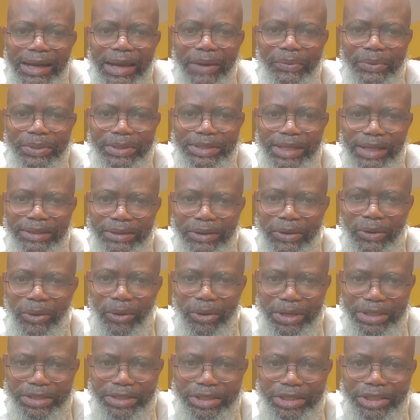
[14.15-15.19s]
I was at the
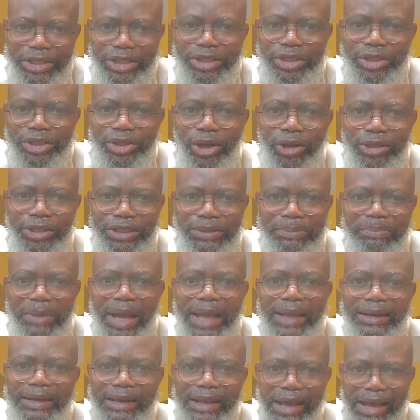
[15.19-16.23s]
college, she touched
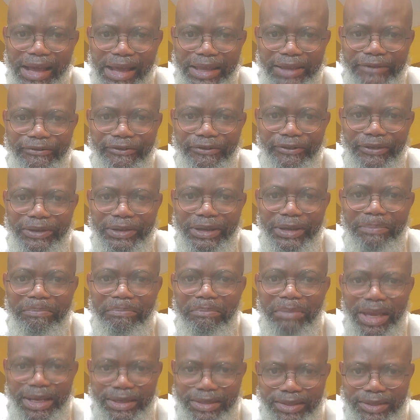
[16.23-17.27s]
my life
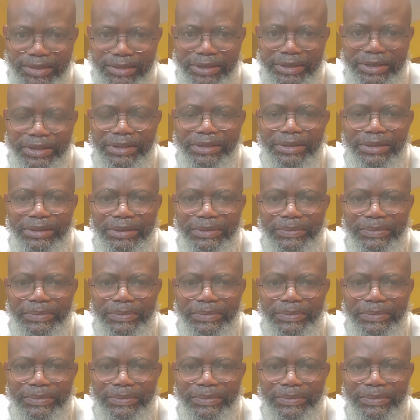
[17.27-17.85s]
immensely,